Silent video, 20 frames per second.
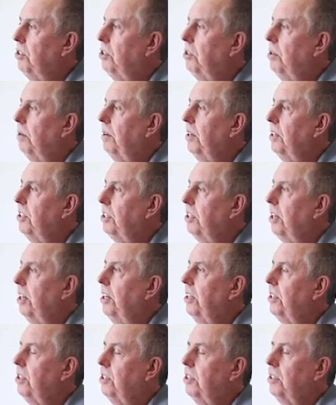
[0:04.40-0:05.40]
story
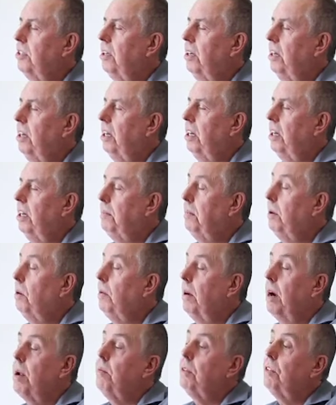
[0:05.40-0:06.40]
starts
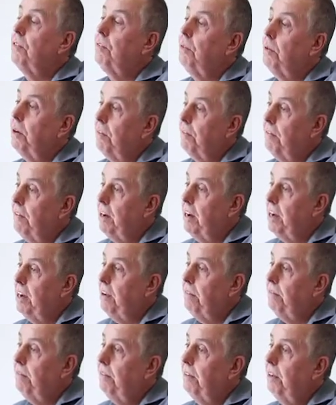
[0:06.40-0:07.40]
about when I was
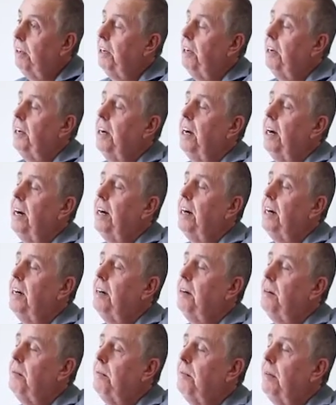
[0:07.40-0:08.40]
45,
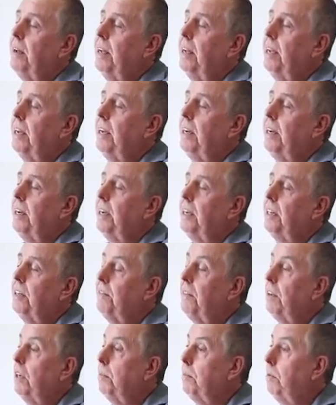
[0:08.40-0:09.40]
and I
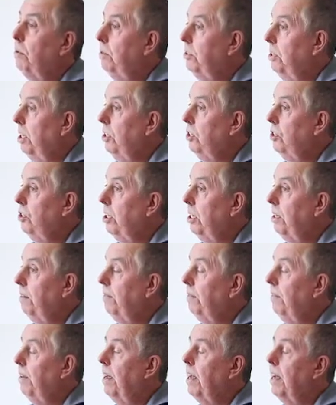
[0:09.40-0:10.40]
developed rosacea.
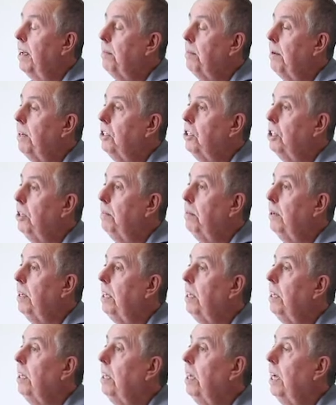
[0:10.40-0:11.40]
And my
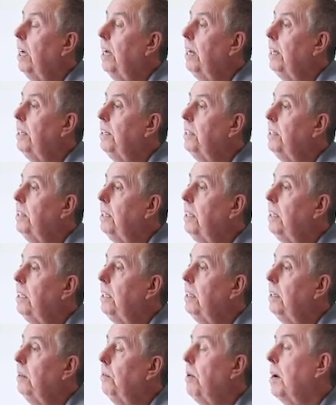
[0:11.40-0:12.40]
GP had
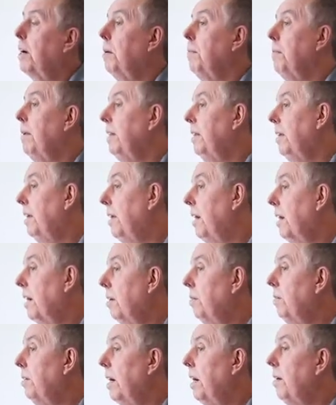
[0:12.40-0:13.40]
recommended I
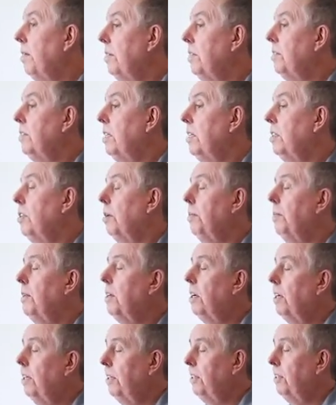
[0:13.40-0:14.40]
go down and see a
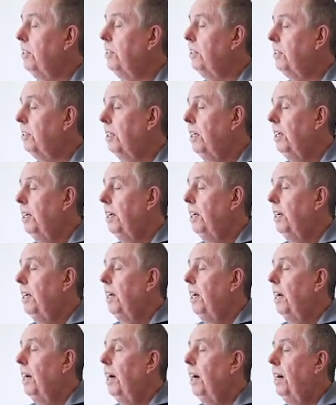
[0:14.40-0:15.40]
dermatologist,
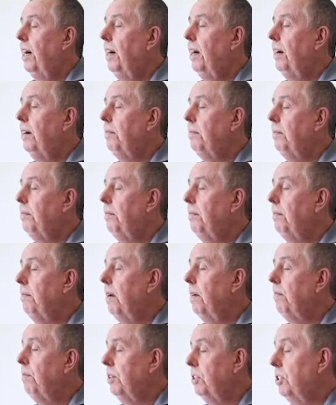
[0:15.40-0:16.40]
of
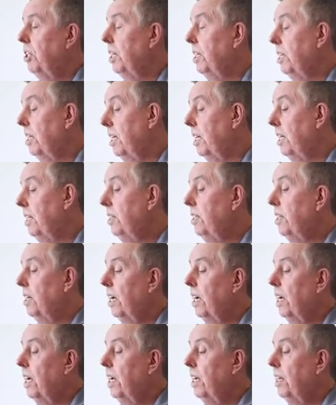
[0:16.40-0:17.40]
which I did,
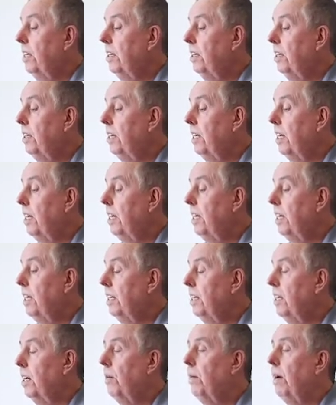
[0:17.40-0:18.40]
and I
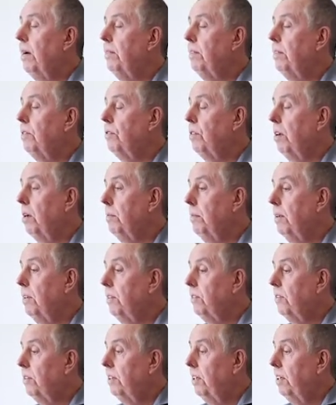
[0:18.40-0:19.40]
did a round of
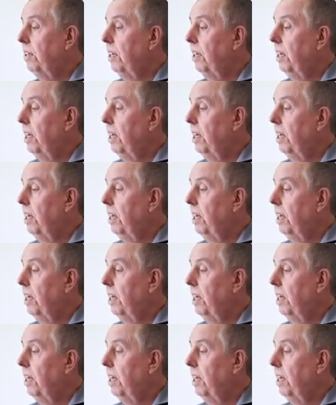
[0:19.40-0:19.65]
treatments.